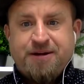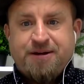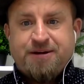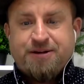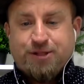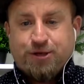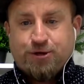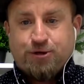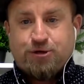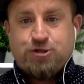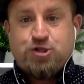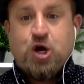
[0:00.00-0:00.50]
that
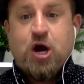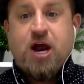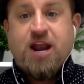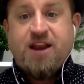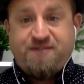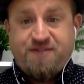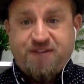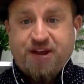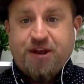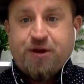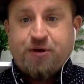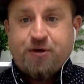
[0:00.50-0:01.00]
are trying to
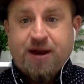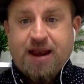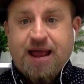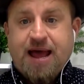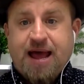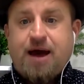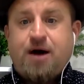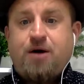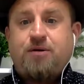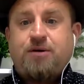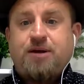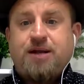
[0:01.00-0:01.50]
figure it
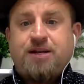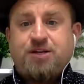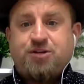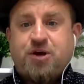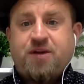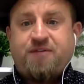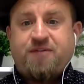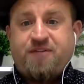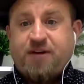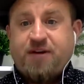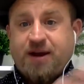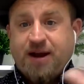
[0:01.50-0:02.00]
out and trying to
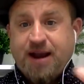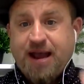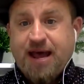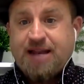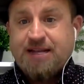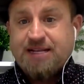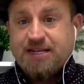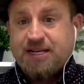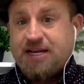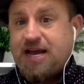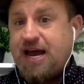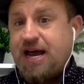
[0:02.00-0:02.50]
figure out how
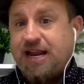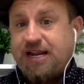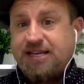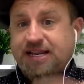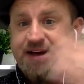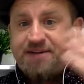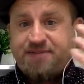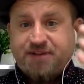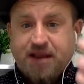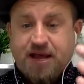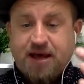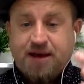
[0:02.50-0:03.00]
to kind of
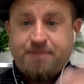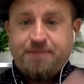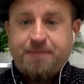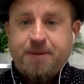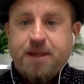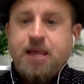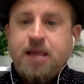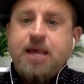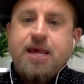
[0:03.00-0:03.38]
level up.